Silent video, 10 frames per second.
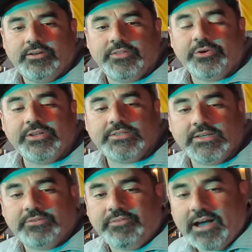
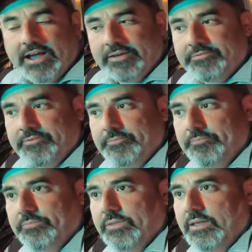$36,500.
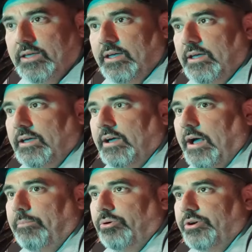
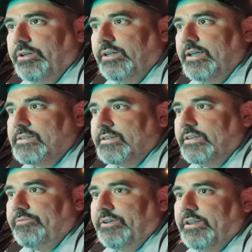I put a
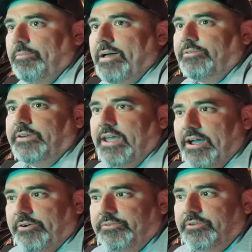significant amount
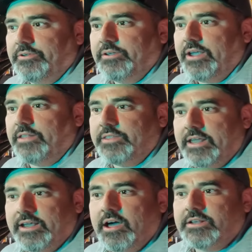down, and then
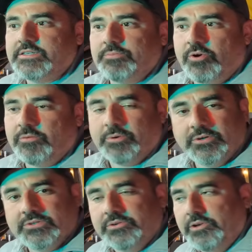I got a small
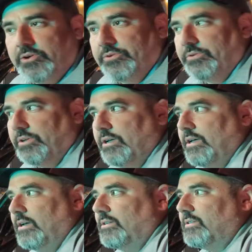personal loan
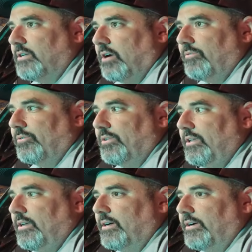to cover
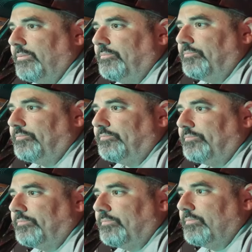the
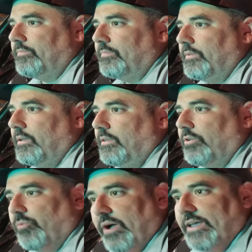
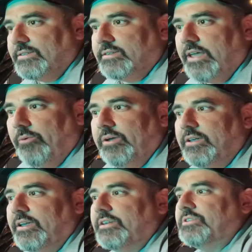rest. Now we
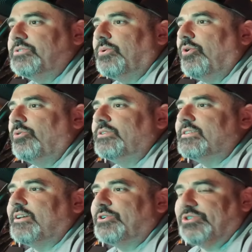can get into a whole
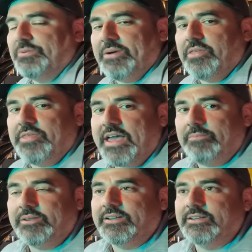discussion about
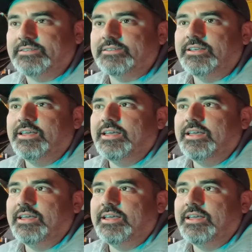that, because